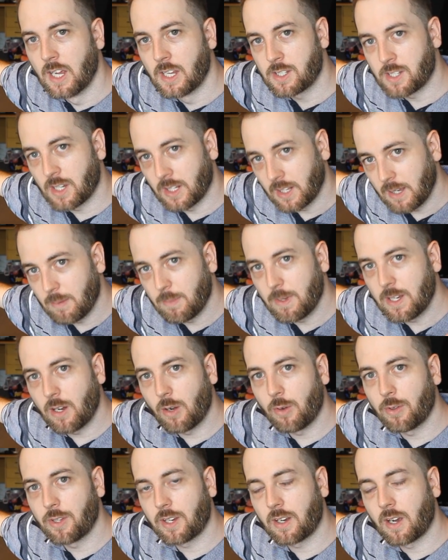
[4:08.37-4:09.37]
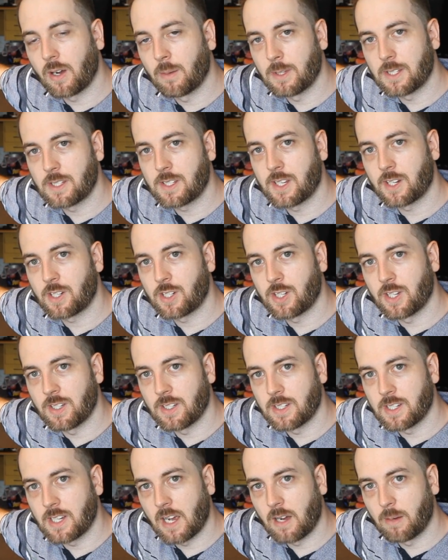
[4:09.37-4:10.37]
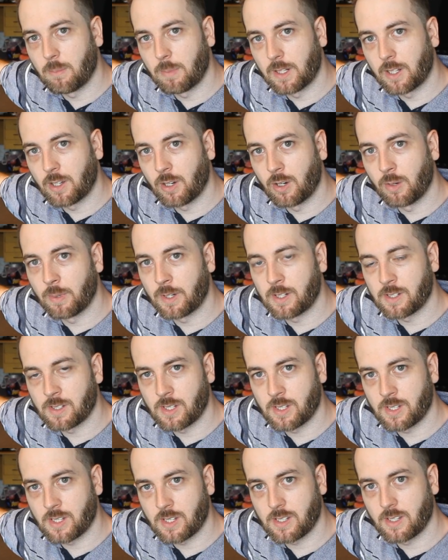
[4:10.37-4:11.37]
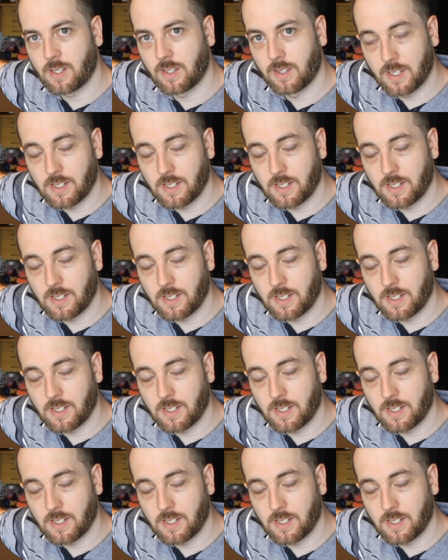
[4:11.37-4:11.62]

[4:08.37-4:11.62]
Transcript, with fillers: So let me know in the comment section down below because this,